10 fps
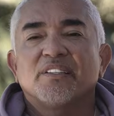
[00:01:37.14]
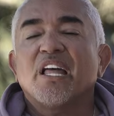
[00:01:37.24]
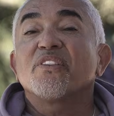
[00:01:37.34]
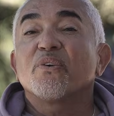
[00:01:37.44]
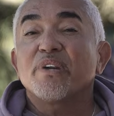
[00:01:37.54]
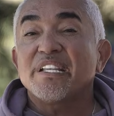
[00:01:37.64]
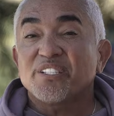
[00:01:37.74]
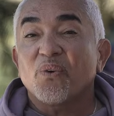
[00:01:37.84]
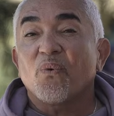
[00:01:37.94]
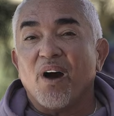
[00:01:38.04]
Now, the
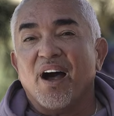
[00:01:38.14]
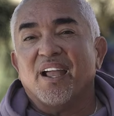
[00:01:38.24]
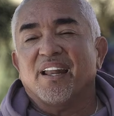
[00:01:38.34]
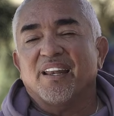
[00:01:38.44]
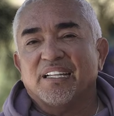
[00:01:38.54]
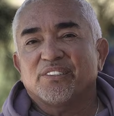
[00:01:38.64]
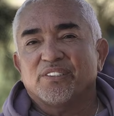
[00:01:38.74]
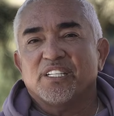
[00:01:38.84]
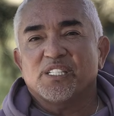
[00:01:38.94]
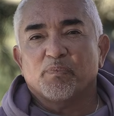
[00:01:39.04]
reason why I like to
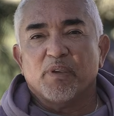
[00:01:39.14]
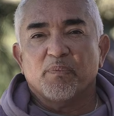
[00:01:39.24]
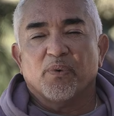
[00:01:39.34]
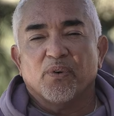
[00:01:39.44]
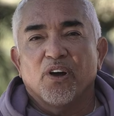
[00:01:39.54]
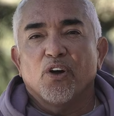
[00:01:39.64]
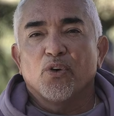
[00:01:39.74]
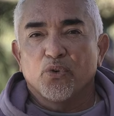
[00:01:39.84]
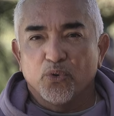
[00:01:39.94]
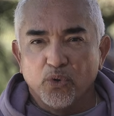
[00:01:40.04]
teach people
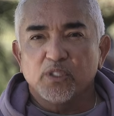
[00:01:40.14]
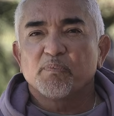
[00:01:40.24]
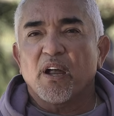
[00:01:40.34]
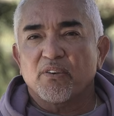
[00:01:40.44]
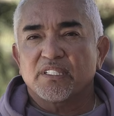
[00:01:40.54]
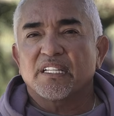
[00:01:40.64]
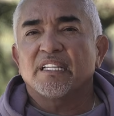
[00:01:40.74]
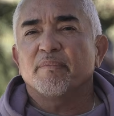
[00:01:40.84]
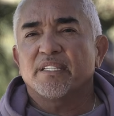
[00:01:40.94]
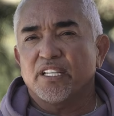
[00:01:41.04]
rules, boundaries, and
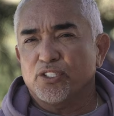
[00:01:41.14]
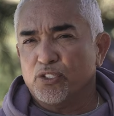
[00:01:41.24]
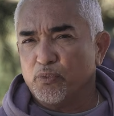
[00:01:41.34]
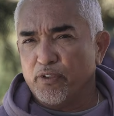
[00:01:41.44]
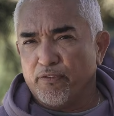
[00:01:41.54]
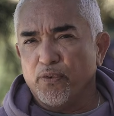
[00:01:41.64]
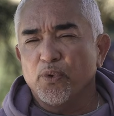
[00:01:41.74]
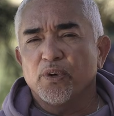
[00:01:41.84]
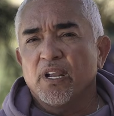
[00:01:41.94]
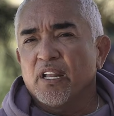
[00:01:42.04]
limitations with
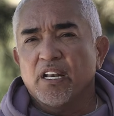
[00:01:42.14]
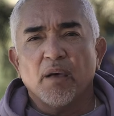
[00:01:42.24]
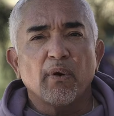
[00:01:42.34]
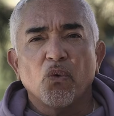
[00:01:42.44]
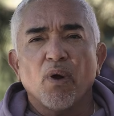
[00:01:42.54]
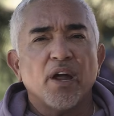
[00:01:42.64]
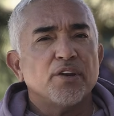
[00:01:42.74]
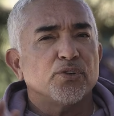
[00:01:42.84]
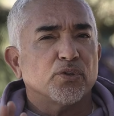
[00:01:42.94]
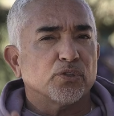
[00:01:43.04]
food, number
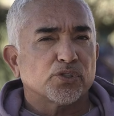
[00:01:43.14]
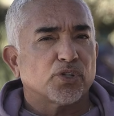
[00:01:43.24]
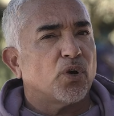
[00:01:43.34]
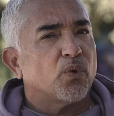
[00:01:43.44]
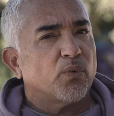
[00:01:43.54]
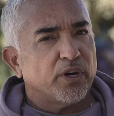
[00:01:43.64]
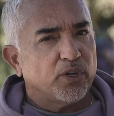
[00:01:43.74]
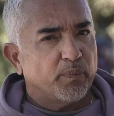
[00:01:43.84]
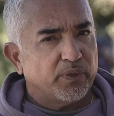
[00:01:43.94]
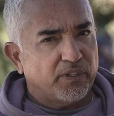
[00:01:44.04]
one, you control where
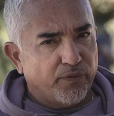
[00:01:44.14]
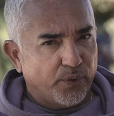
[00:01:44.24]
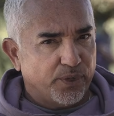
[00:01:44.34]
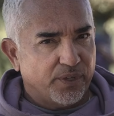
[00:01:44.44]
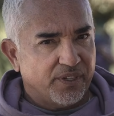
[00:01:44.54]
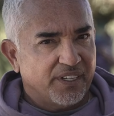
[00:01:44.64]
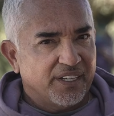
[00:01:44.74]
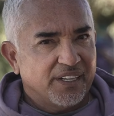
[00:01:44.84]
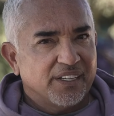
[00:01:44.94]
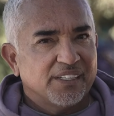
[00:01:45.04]
you put the food.
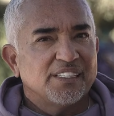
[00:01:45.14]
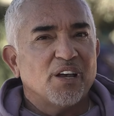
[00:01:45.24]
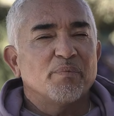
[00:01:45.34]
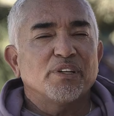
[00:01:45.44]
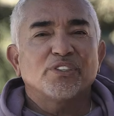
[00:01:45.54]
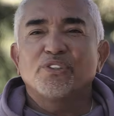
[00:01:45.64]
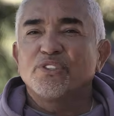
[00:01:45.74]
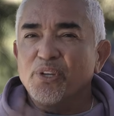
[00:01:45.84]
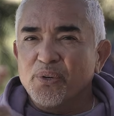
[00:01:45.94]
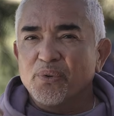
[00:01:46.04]
Number
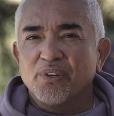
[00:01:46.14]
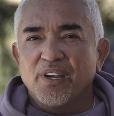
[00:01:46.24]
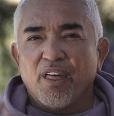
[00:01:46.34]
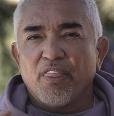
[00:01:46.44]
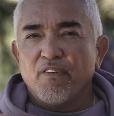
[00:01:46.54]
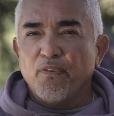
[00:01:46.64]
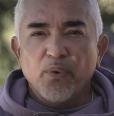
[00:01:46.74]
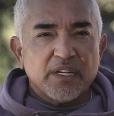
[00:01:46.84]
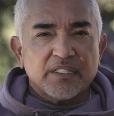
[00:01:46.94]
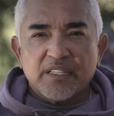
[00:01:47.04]
two, the
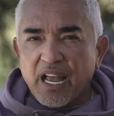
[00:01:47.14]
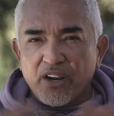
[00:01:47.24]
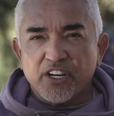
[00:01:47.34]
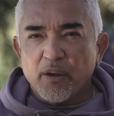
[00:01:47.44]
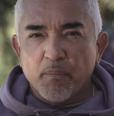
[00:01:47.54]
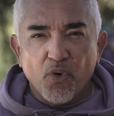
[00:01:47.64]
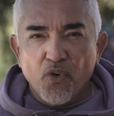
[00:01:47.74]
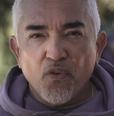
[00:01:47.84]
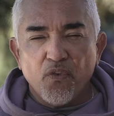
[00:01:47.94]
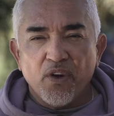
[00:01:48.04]
food is not going to
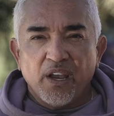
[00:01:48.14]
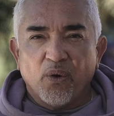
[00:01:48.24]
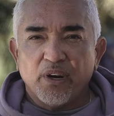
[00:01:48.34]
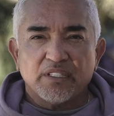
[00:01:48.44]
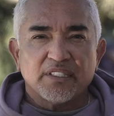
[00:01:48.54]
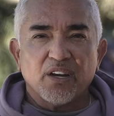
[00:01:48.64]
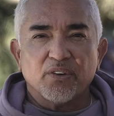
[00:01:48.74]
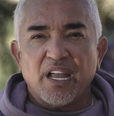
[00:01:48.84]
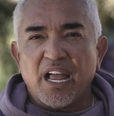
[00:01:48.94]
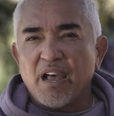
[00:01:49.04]
move, or it's not
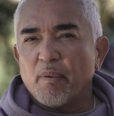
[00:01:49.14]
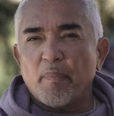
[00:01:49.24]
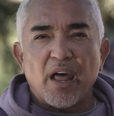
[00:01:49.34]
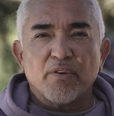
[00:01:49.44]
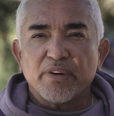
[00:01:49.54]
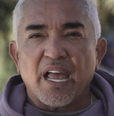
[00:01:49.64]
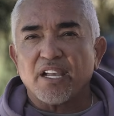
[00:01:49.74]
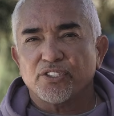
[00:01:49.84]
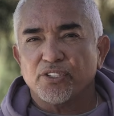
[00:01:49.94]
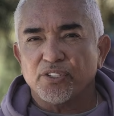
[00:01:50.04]
going to have a bad
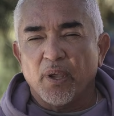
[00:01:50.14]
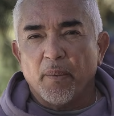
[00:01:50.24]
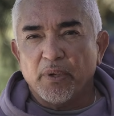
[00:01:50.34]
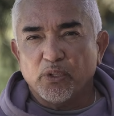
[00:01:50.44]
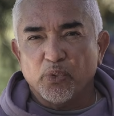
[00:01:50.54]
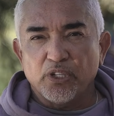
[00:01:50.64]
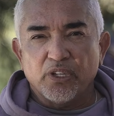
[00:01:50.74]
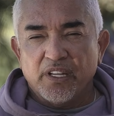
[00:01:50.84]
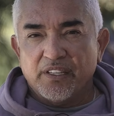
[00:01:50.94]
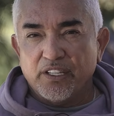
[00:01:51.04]
reaction between
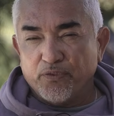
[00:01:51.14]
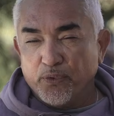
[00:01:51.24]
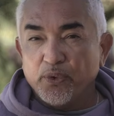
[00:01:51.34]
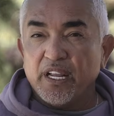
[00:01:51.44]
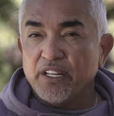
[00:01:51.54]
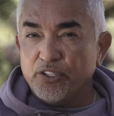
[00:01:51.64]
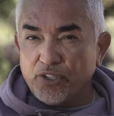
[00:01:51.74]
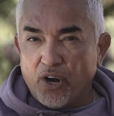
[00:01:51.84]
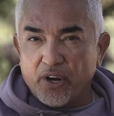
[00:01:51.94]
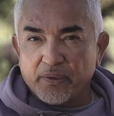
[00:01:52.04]
the food and the
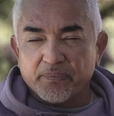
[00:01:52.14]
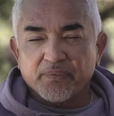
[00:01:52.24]
dog,